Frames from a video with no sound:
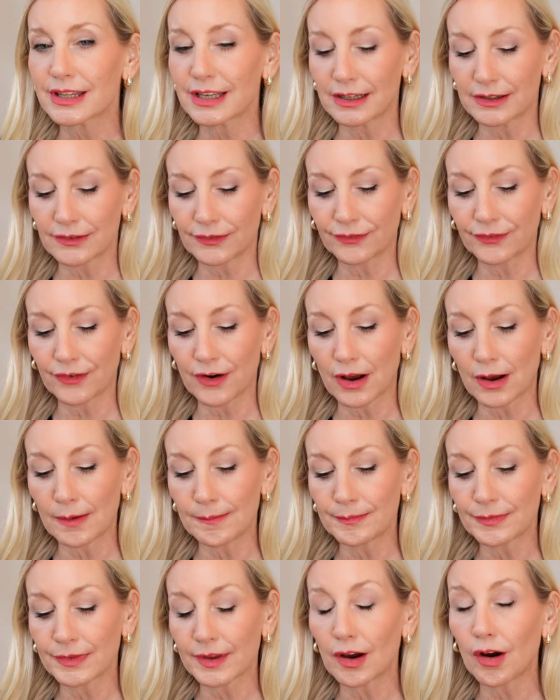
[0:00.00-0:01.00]
that
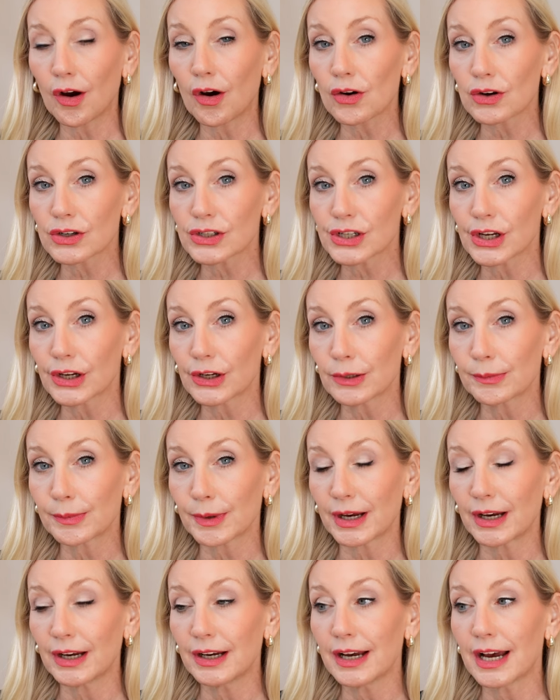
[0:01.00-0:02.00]
from
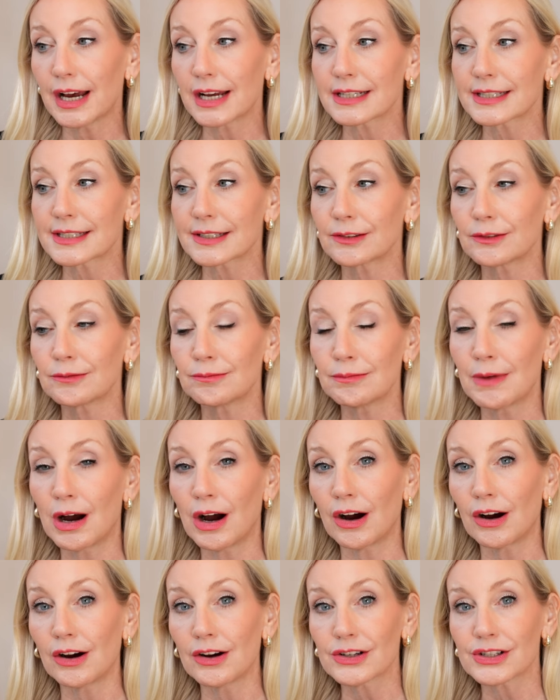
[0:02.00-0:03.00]
October until
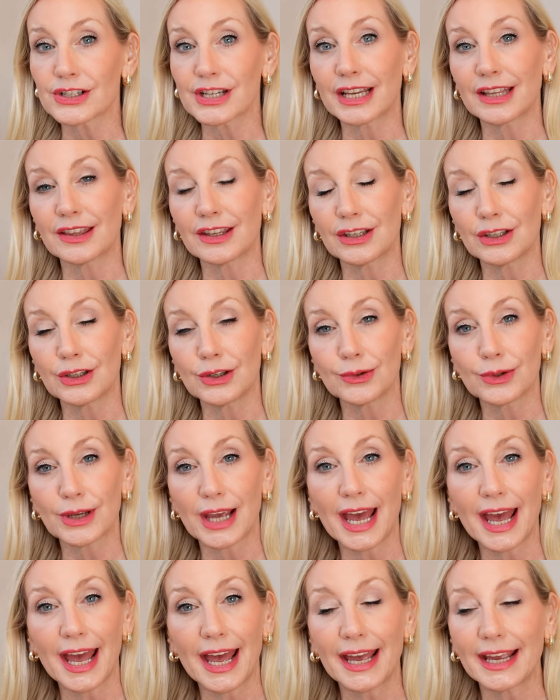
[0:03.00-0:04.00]
March in the
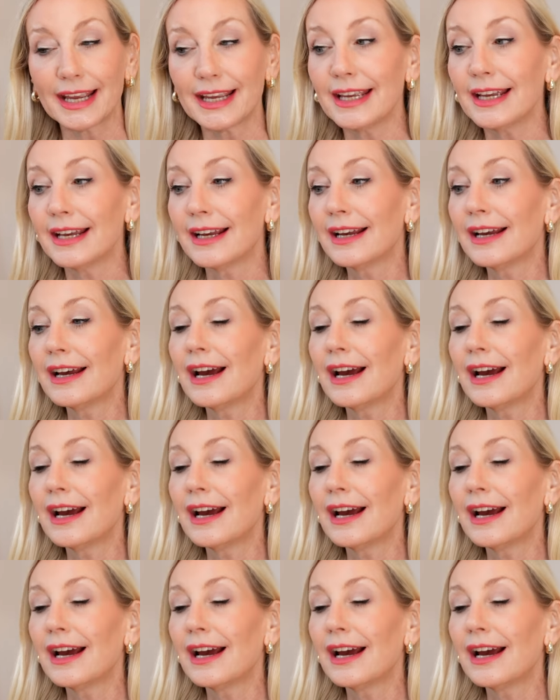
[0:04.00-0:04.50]
UK,